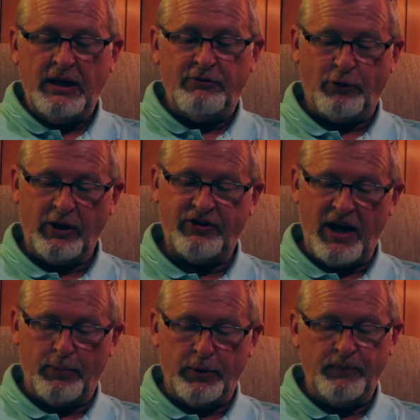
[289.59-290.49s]
For
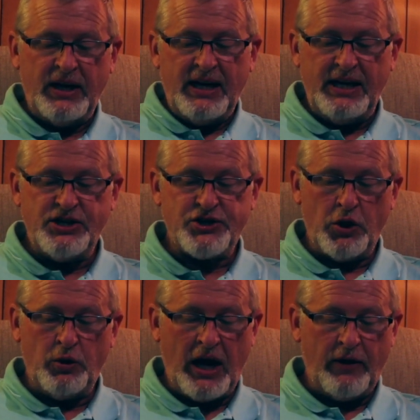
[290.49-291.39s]
example, he
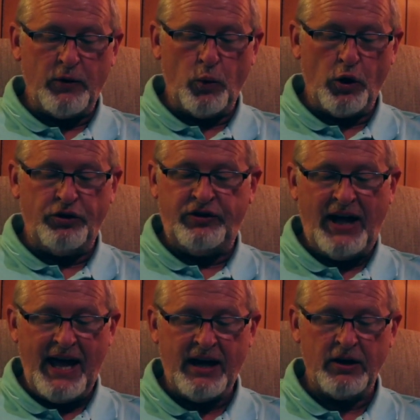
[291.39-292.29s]
showed how the word
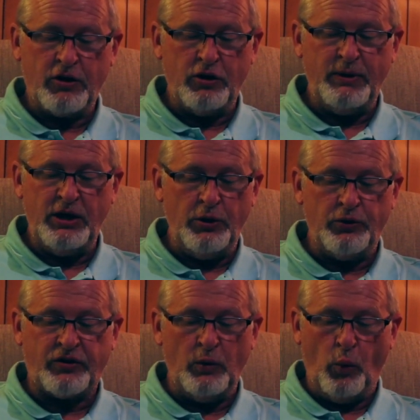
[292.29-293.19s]
take could be
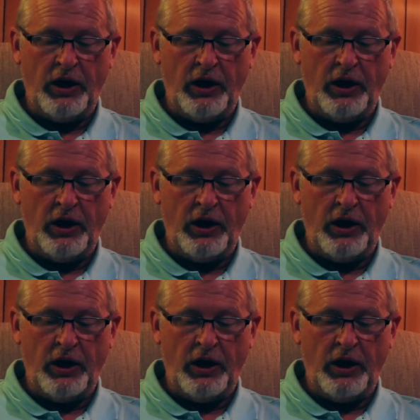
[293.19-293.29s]
used in